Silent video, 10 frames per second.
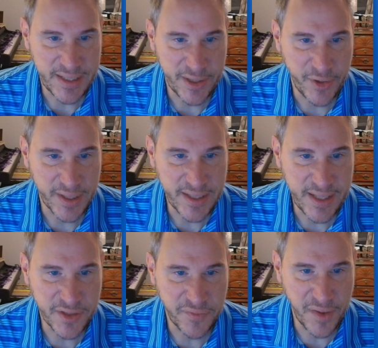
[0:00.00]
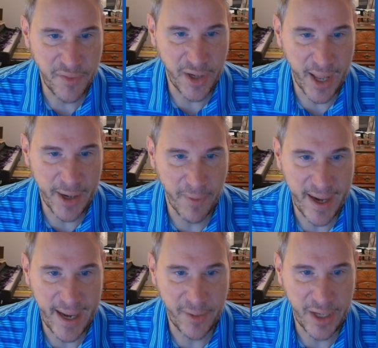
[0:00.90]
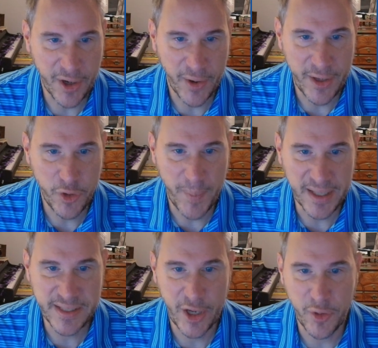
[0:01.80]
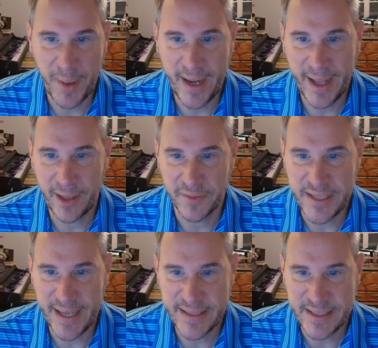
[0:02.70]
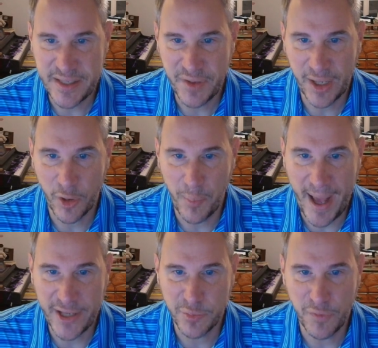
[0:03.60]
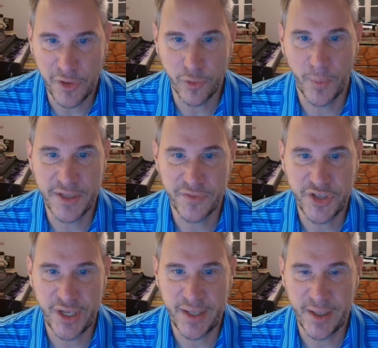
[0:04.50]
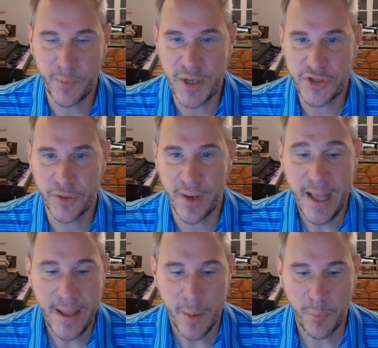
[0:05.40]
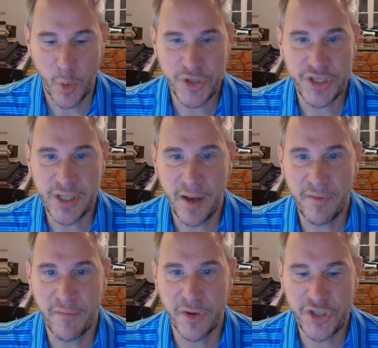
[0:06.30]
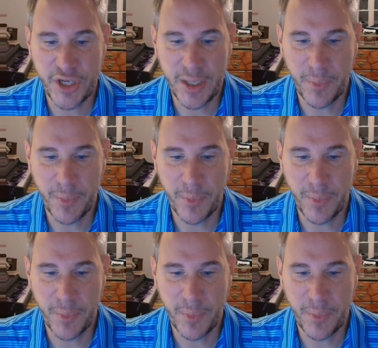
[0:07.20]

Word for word: And you can see this very, very light rain out here in New Mexico, the panhandle of Texas, even got a little batch moving through West Virginia, western portions of Virginia.